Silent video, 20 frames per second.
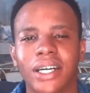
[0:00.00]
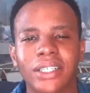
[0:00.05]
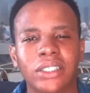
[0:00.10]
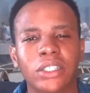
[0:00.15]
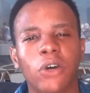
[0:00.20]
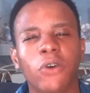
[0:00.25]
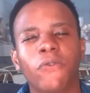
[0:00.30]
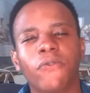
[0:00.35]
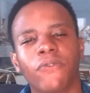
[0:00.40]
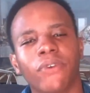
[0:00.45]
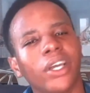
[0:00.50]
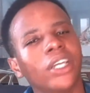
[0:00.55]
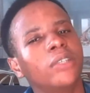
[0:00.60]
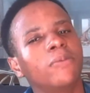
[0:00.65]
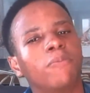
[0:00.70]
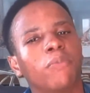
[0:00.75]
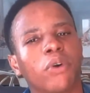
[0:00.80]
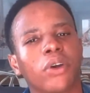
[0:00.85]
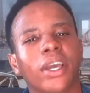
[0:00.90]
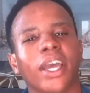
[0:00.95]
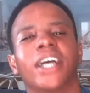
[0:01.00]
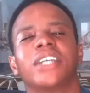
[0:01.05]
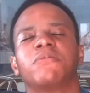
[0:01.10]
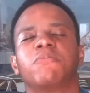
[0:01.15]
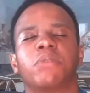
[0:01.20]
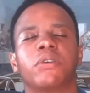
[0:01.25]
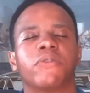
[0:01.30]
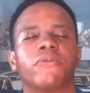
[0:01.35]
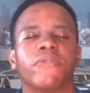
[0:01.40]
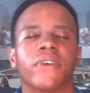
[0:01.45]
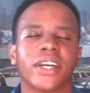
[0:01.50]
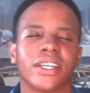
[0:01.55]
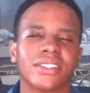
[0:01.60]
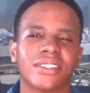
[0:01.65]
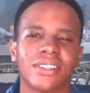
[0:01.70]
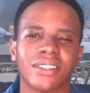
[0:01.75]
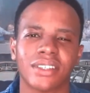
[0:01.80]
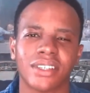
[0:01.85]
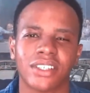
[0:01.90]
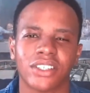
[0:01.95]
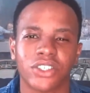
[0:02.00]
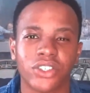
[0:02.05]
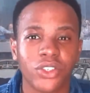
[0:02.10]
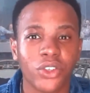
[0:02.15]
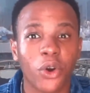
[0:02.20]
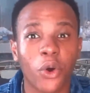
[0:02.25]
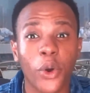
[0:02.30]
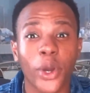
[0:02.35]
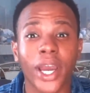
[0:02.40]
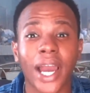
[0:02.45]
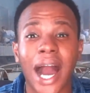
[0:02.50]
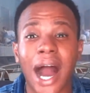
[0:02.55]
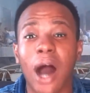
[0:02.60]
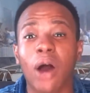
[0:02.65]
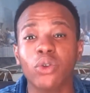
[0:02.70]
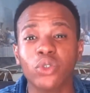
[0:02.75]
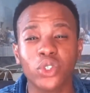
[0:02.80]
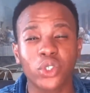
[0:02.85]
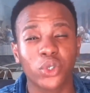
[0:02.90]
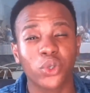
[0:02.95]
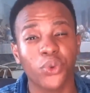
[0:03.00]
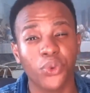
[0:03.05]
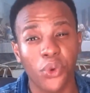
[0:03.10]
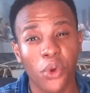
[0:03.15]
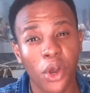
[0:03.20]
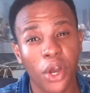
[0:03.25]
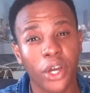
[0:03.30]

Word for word: Now, Facebook has perfected this, knowing how to